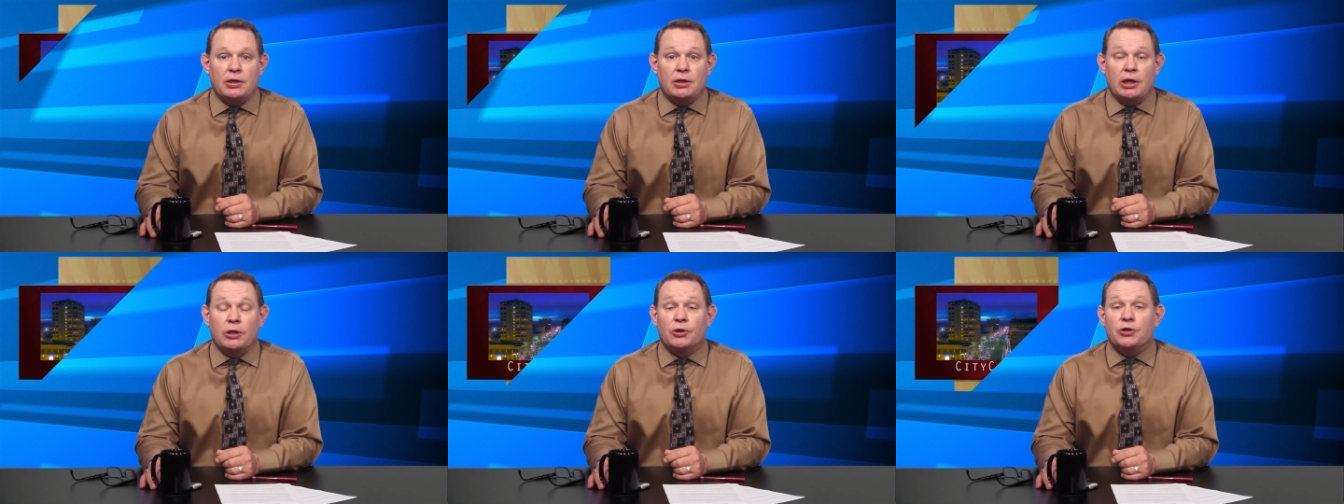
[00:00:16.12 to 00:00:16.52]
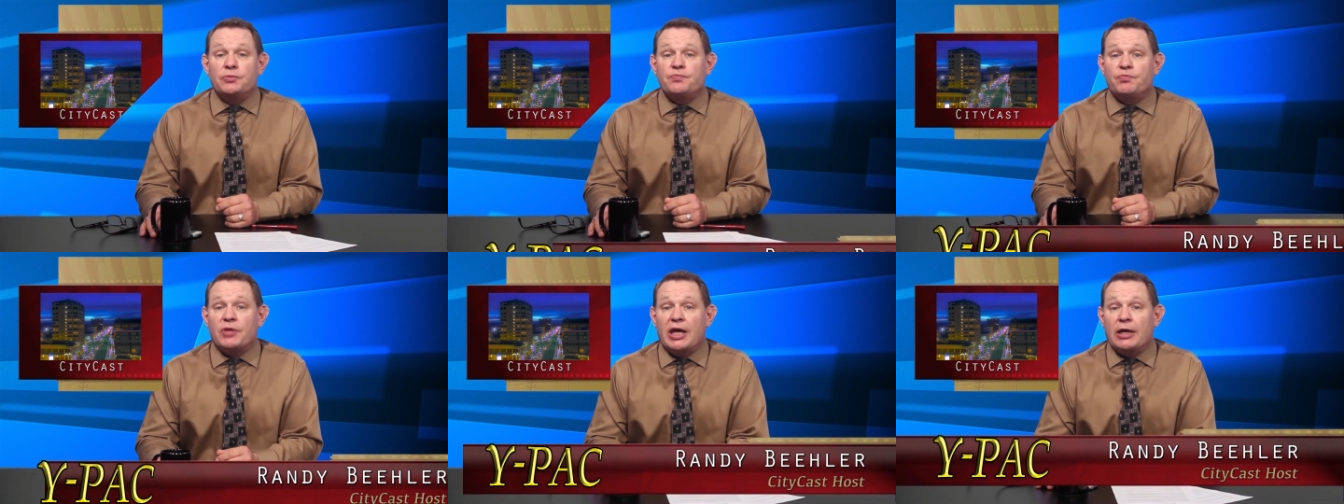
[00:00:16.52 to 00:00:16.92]

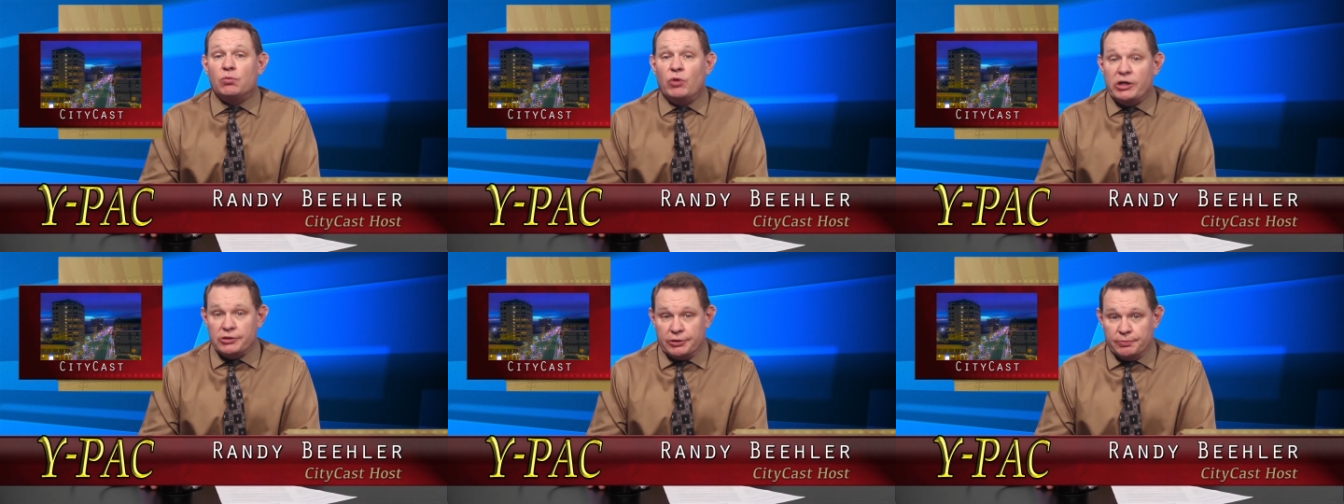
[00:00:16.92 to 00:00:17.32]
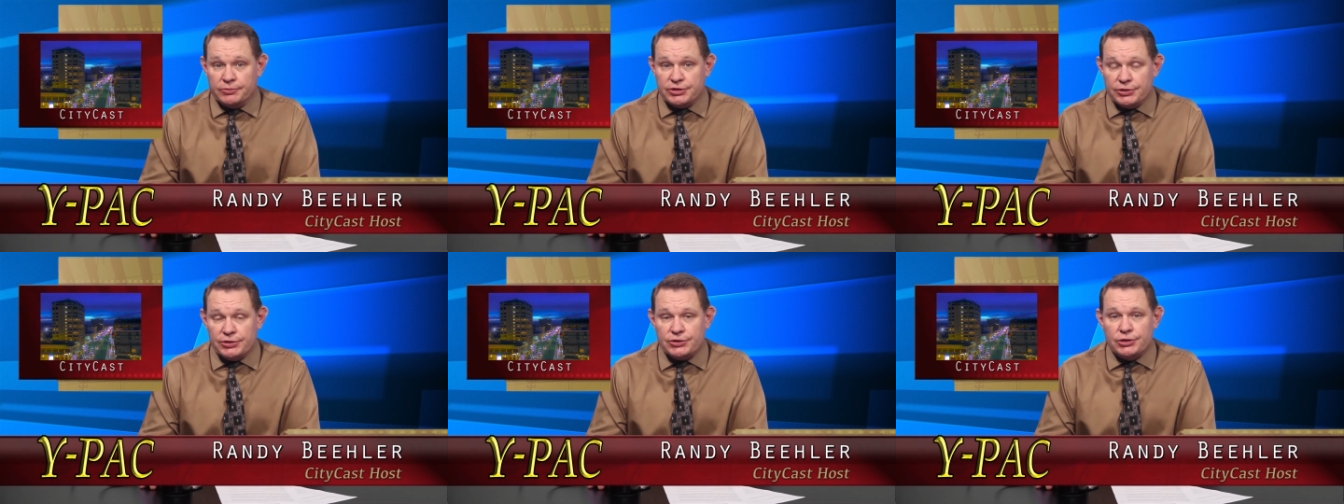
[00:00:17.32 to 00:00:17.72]
Hello, and welcome
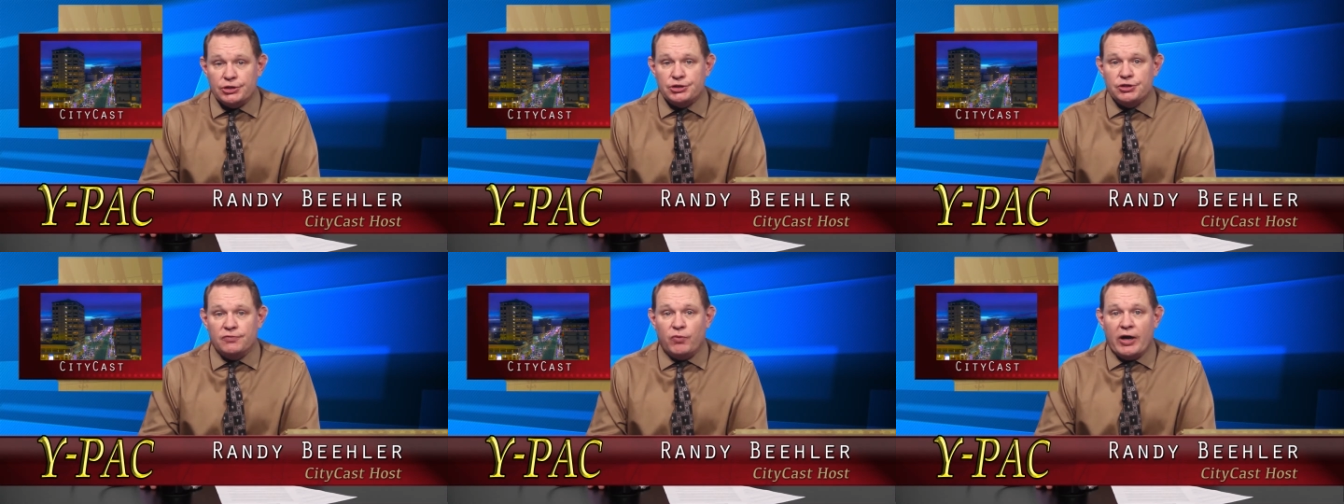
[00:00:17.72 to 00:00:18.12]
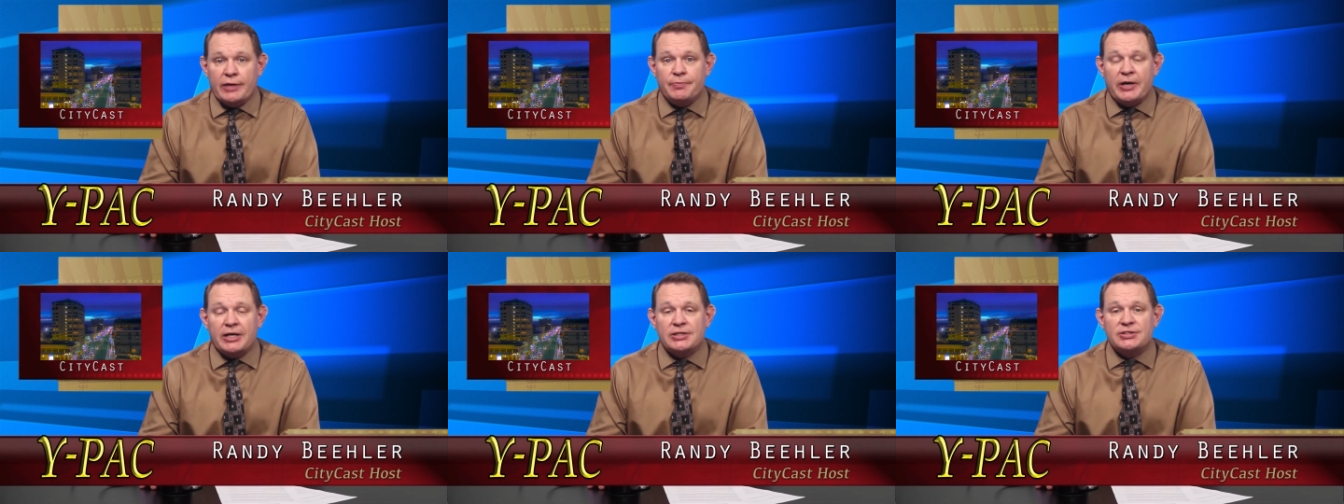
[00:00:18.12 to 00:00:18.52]
to this edition of
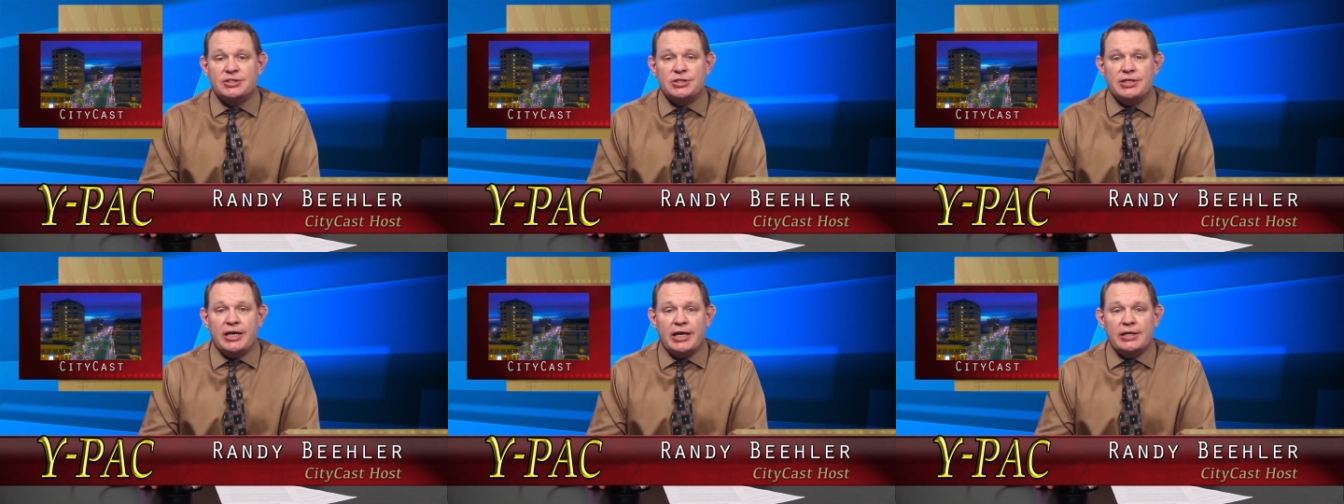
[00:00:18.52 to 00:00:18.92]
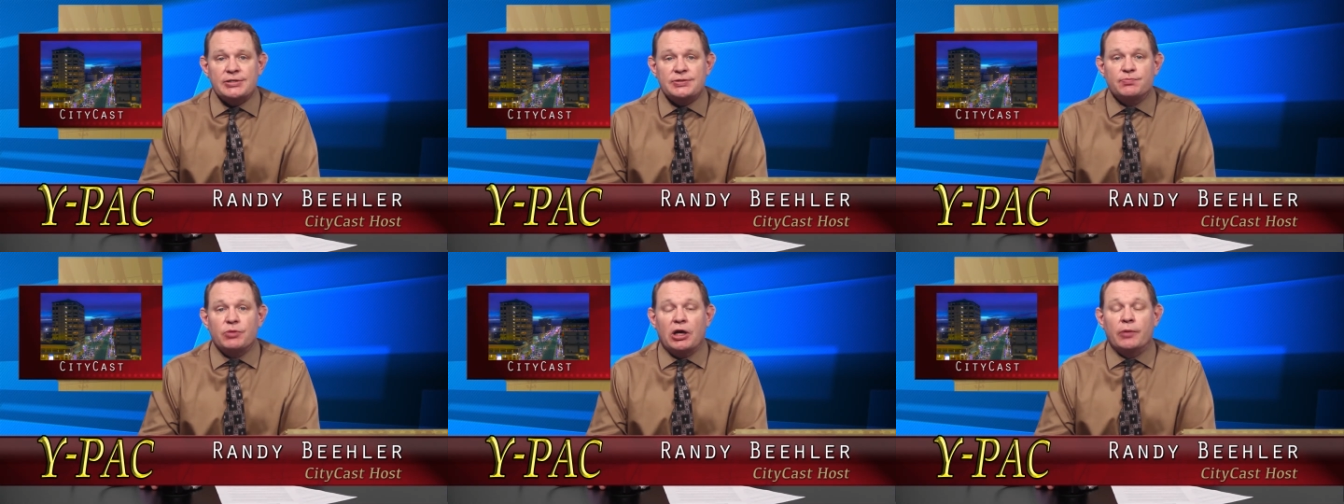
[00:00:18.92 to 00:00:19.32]
Y-PAC
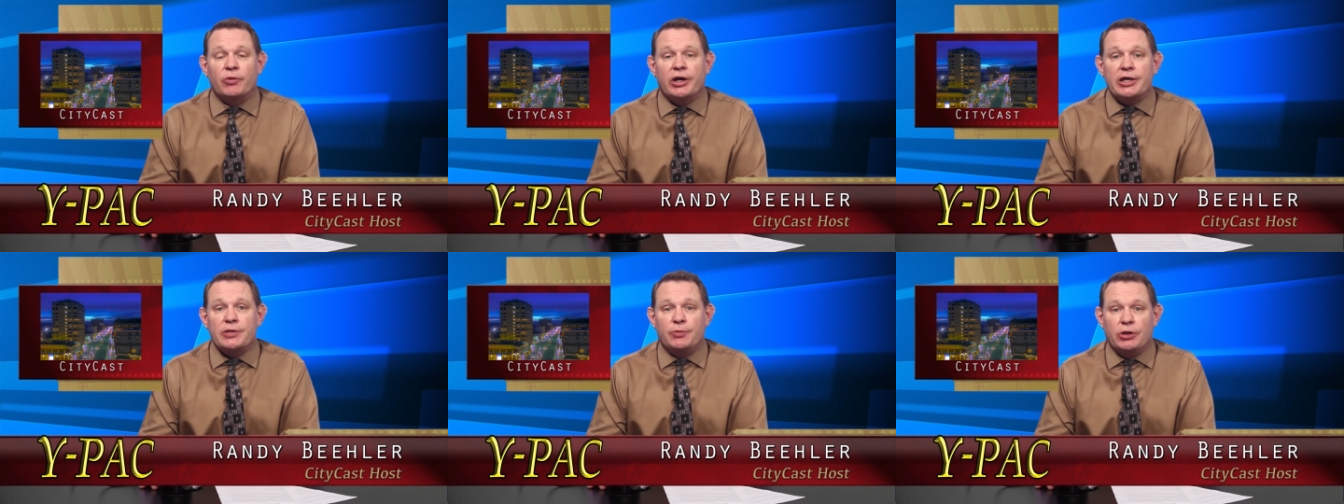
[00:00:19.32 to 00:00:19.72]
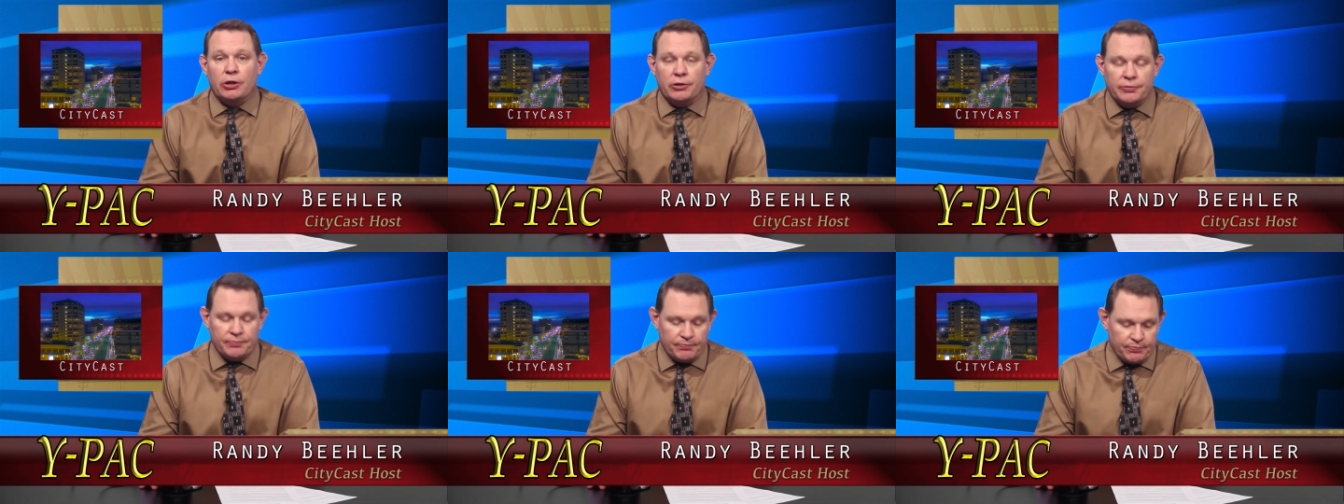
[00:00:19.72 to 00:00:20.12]
CityCast. I'm Randy
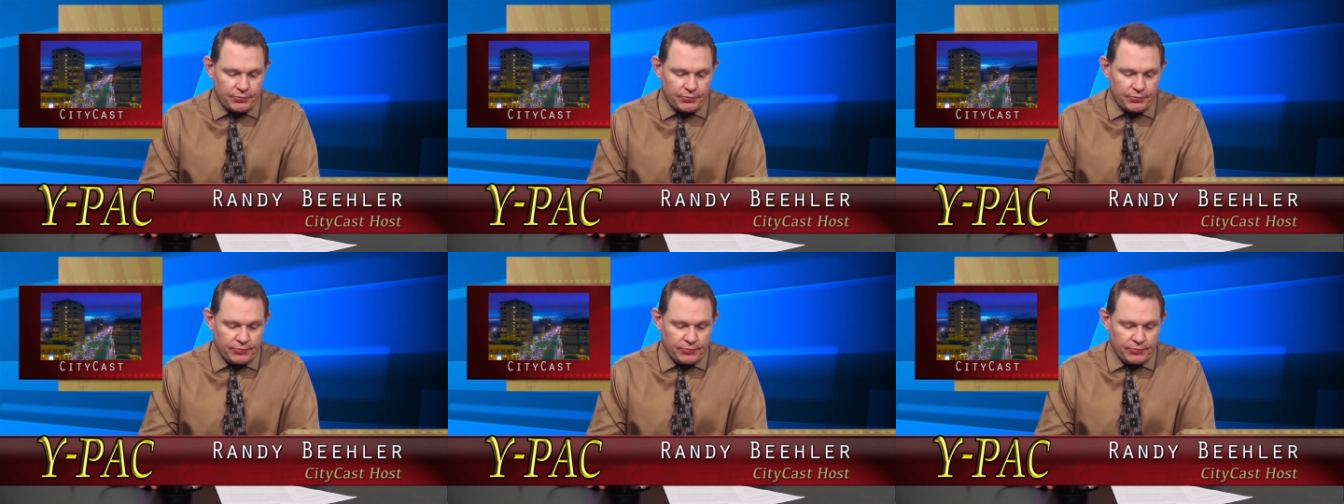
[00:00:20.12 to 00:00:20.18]
Beehler.